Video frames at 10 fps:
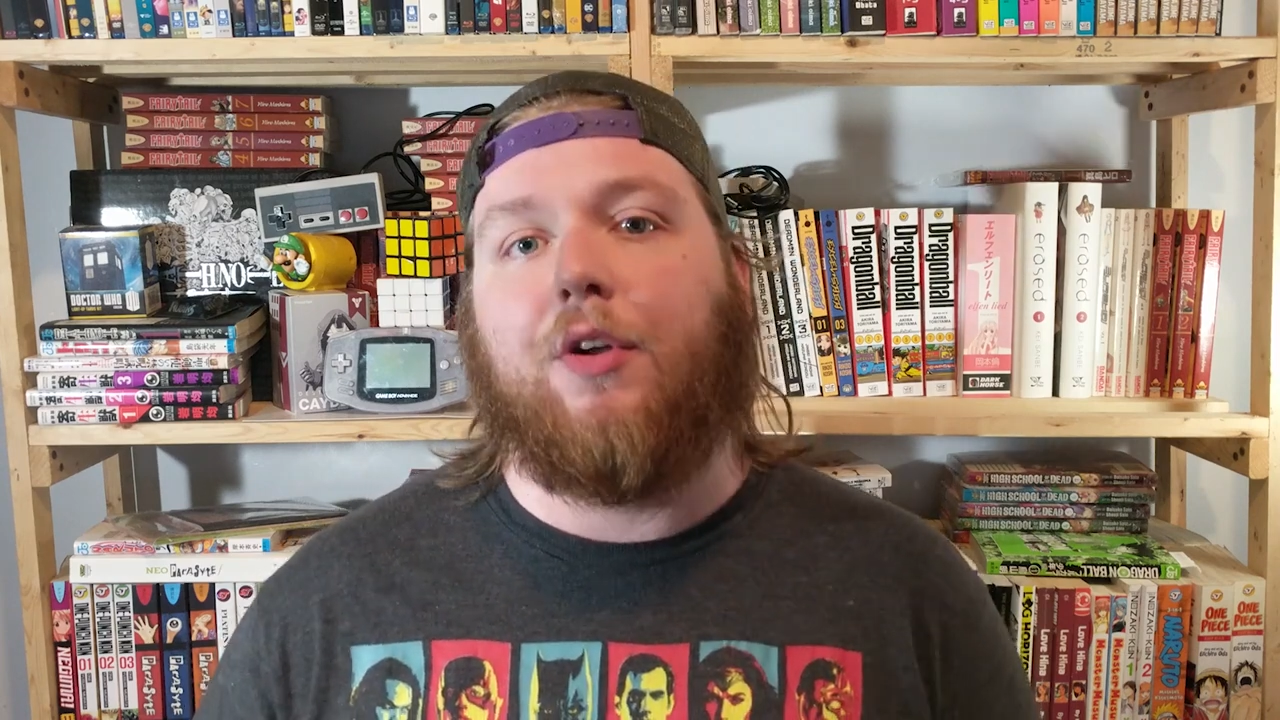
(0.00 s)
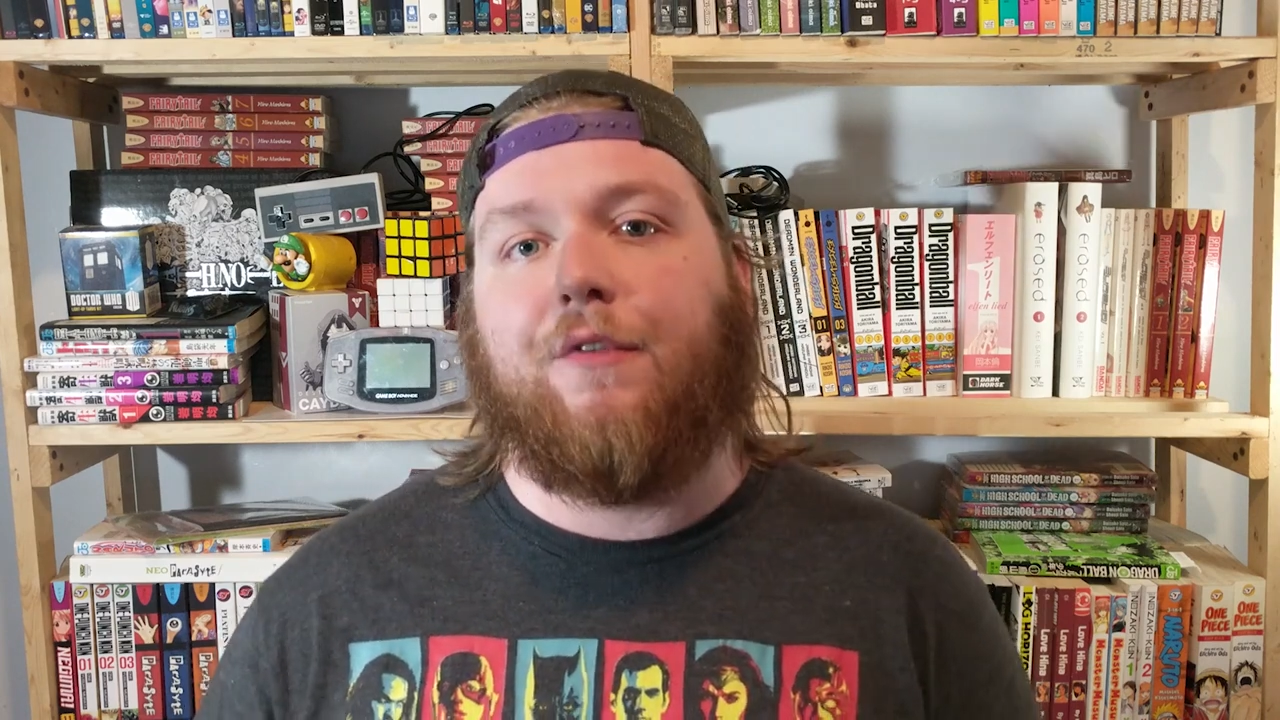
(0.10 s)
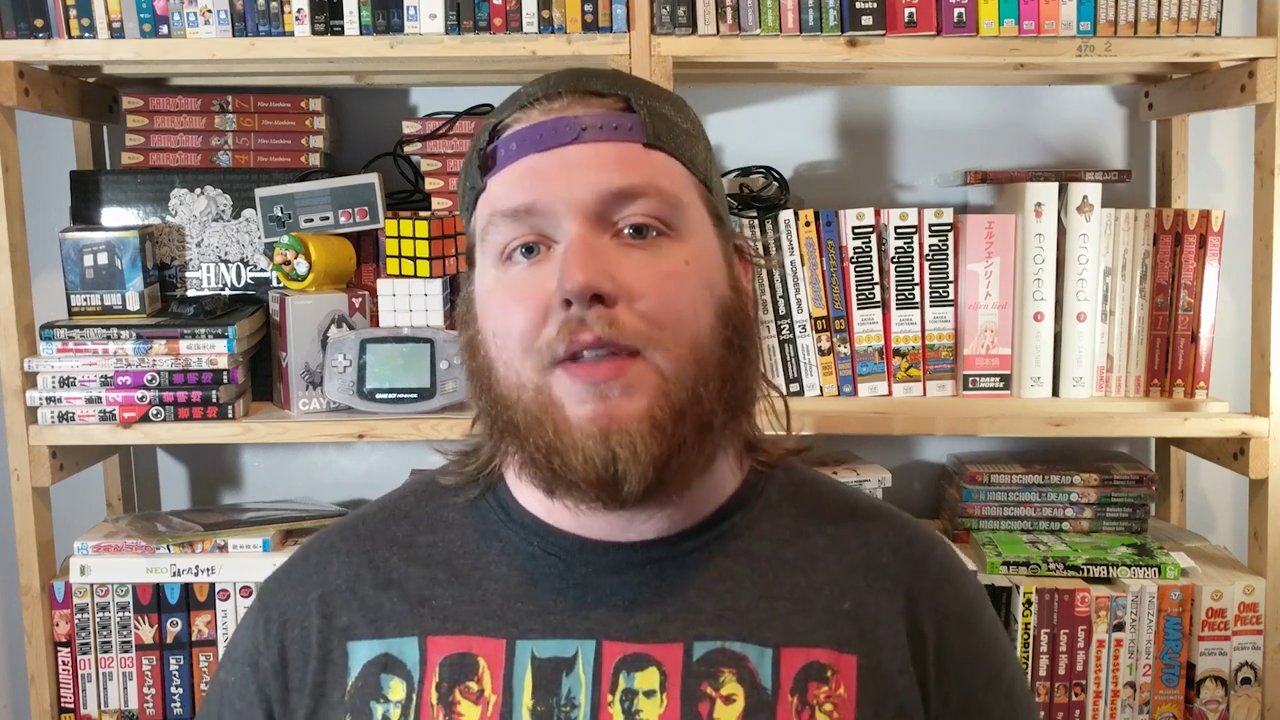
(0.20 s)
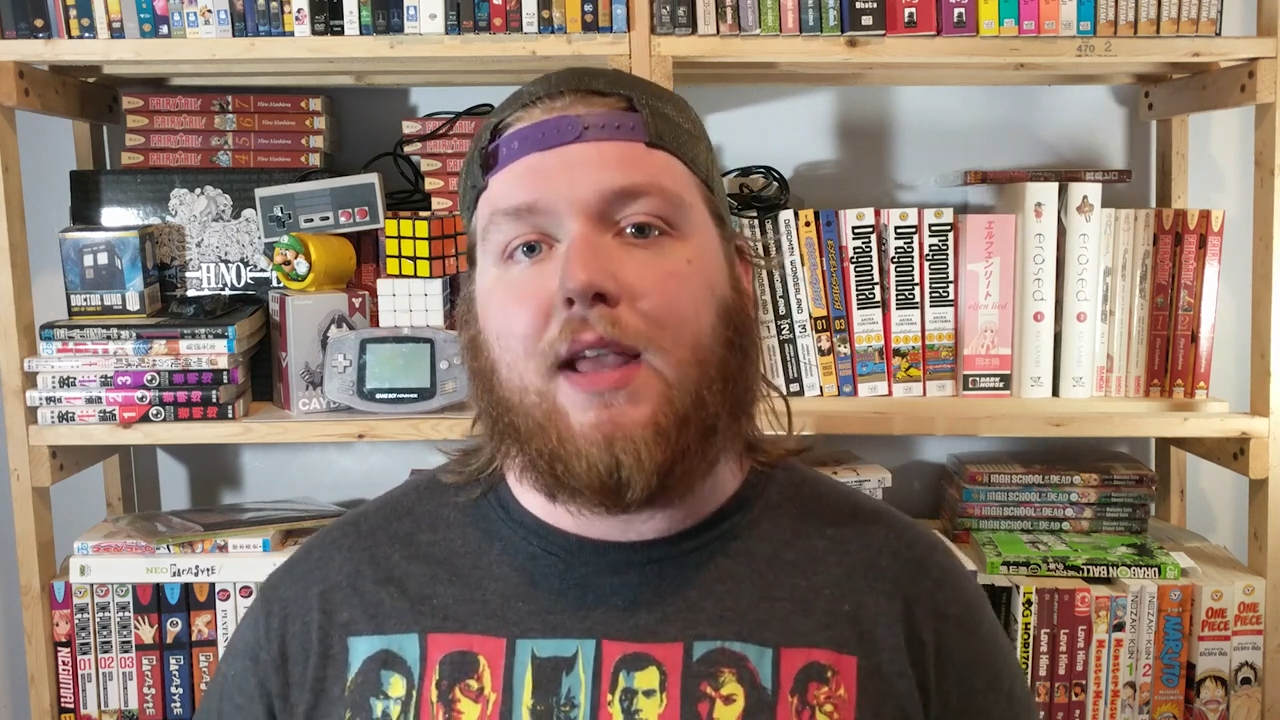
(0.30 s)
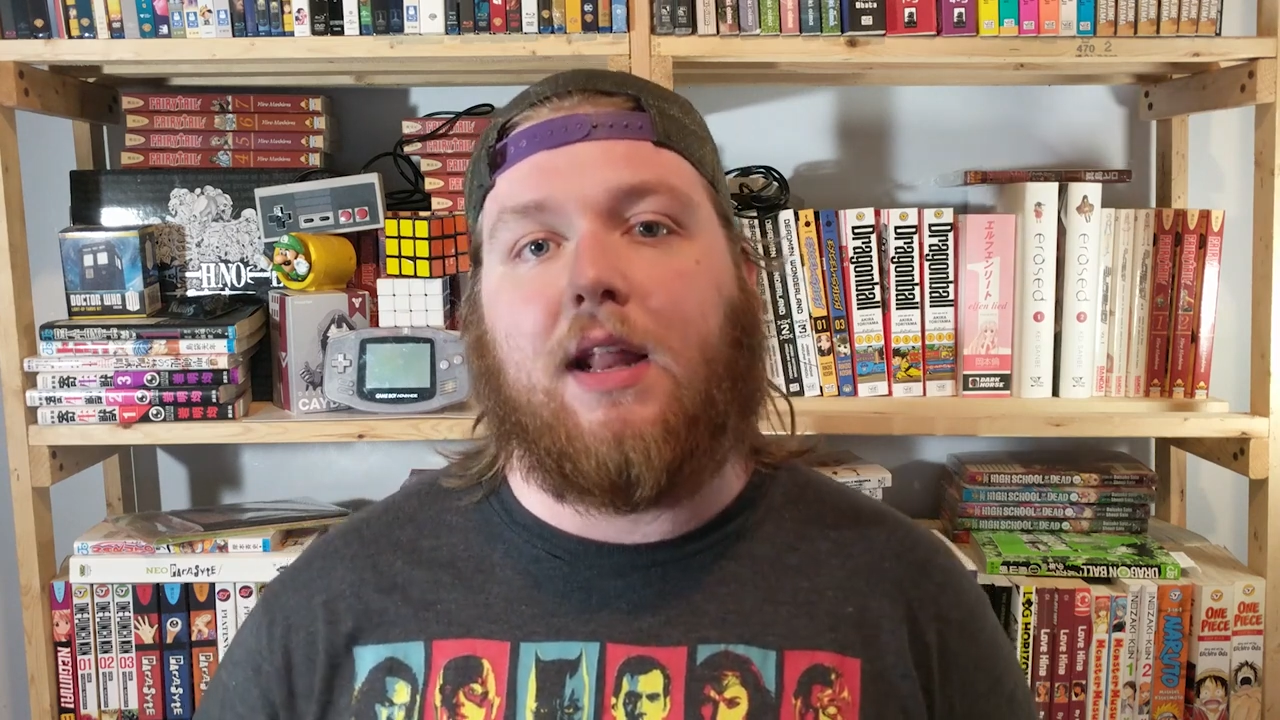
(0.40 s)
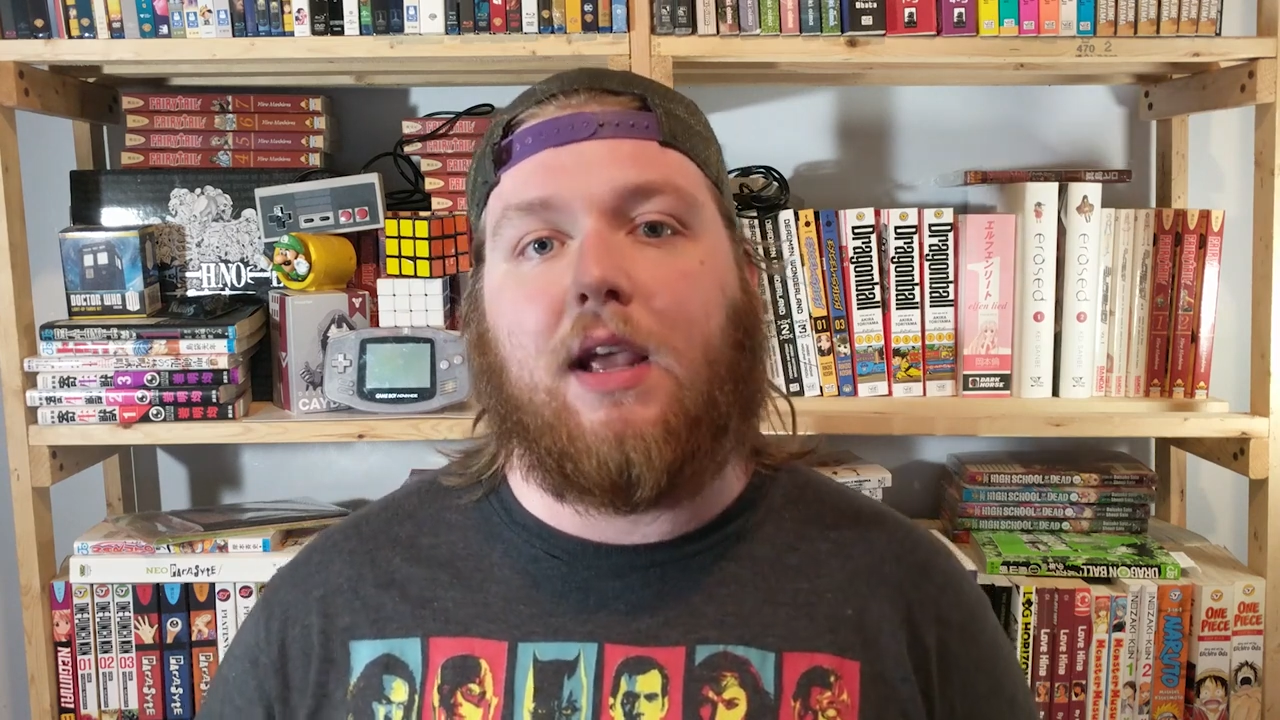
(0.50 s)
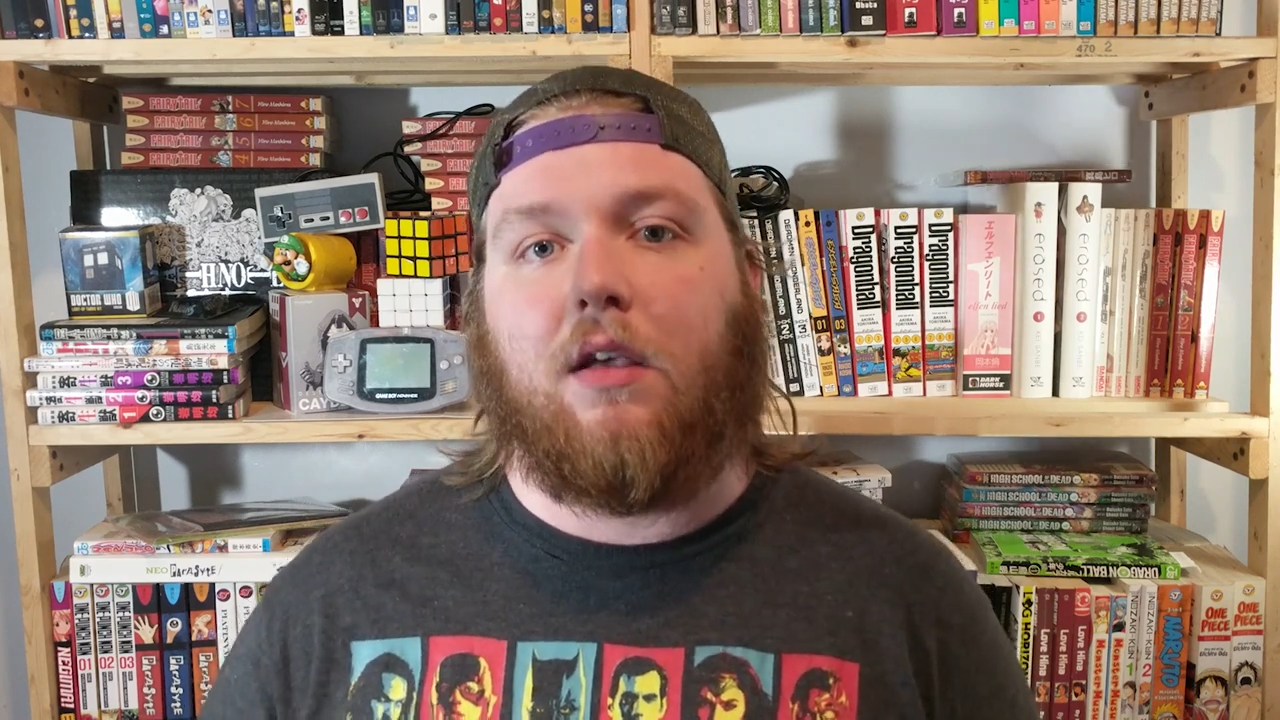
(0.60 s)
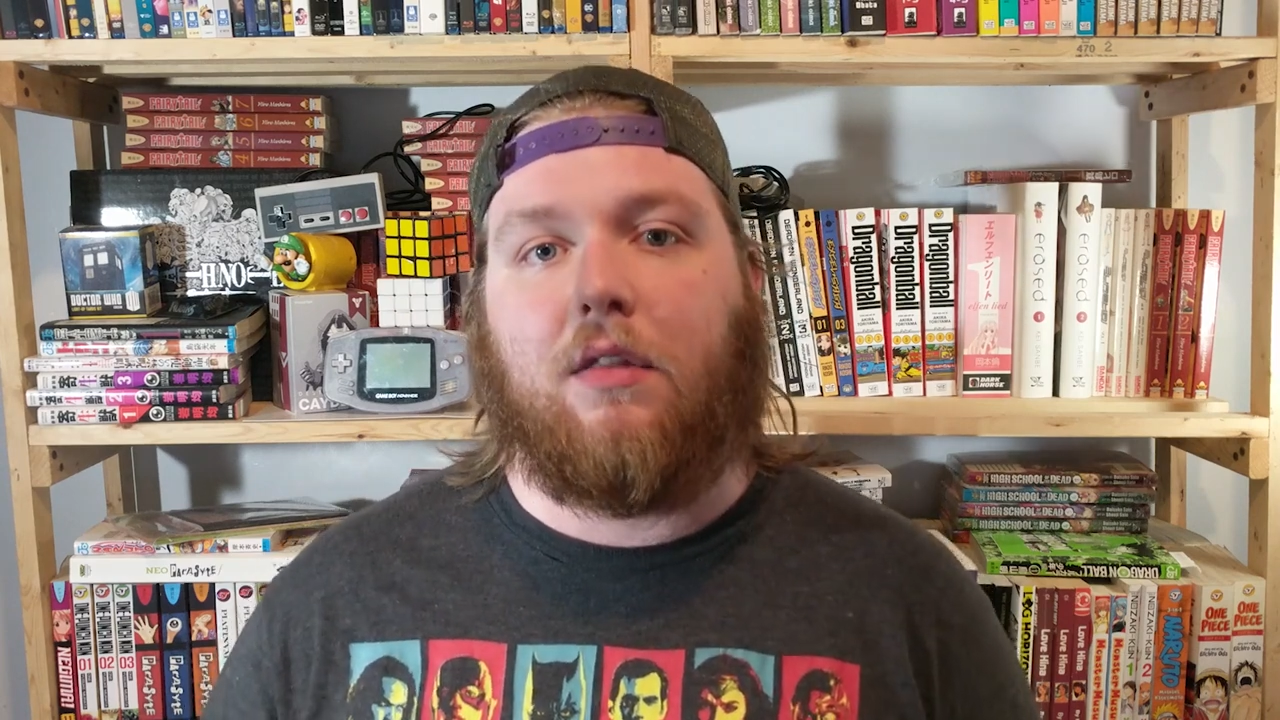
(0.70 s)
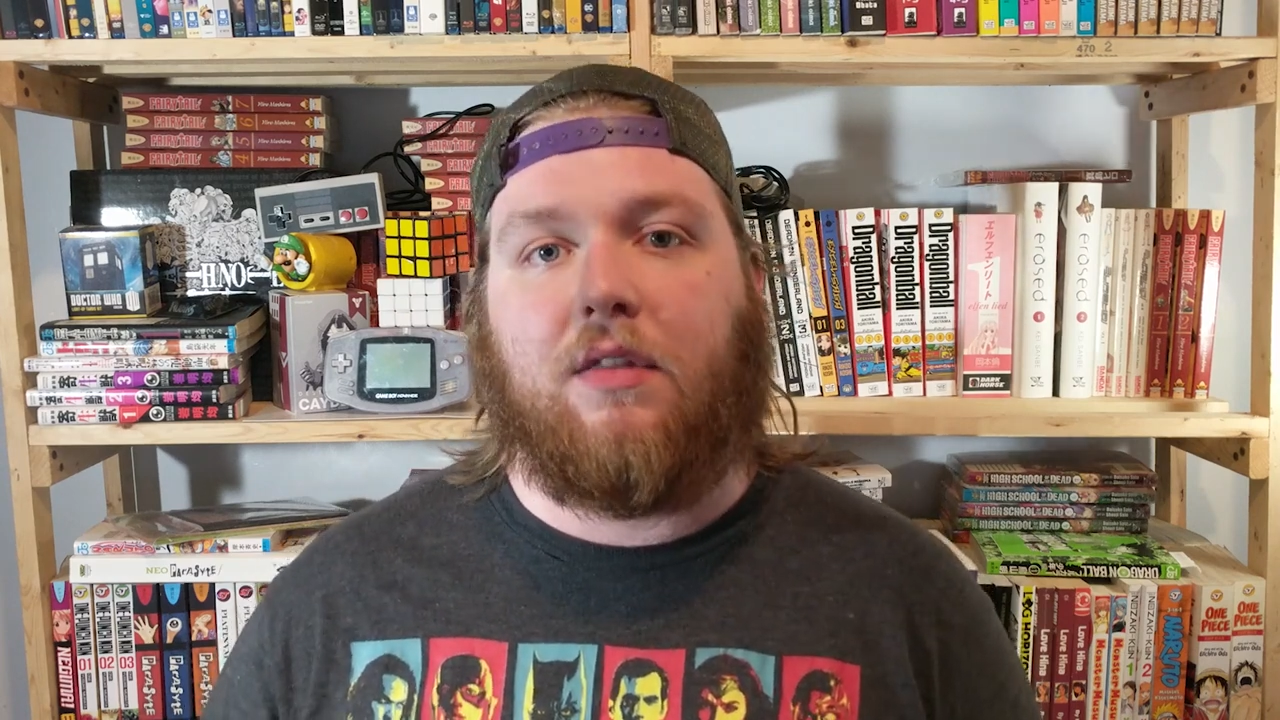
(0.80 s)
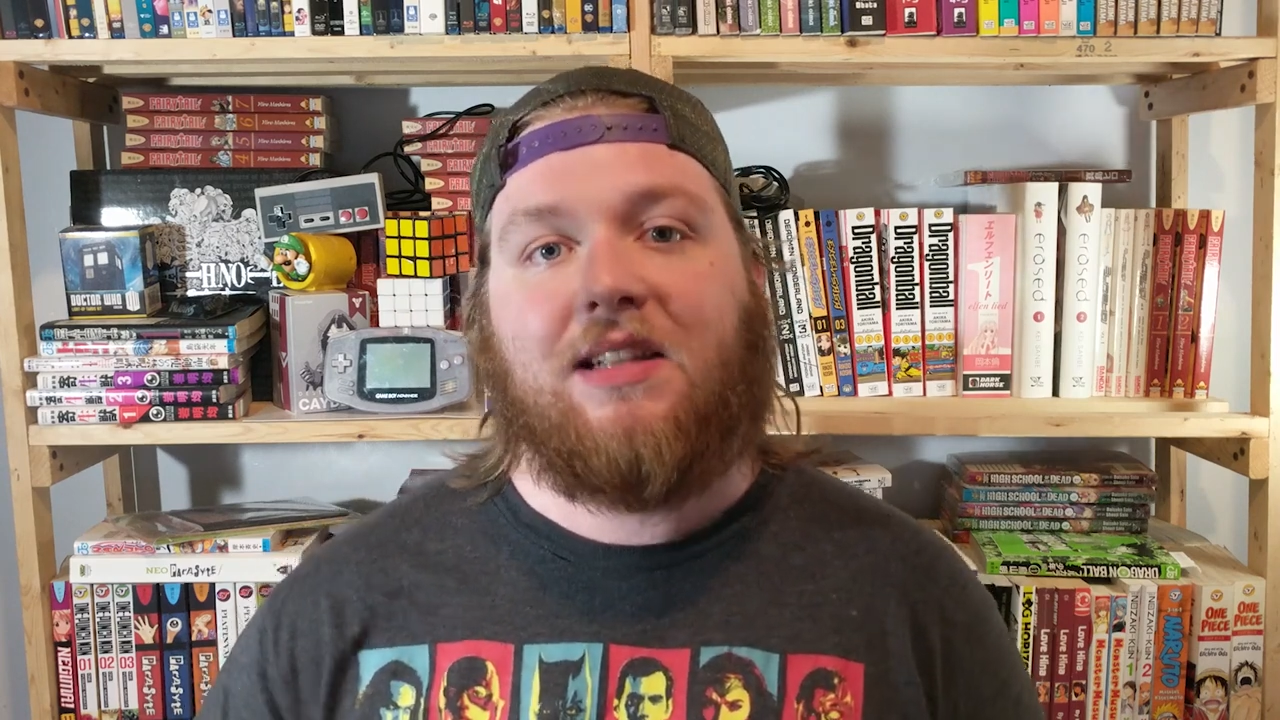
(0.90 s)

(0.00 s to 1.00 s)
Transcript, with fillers: of getting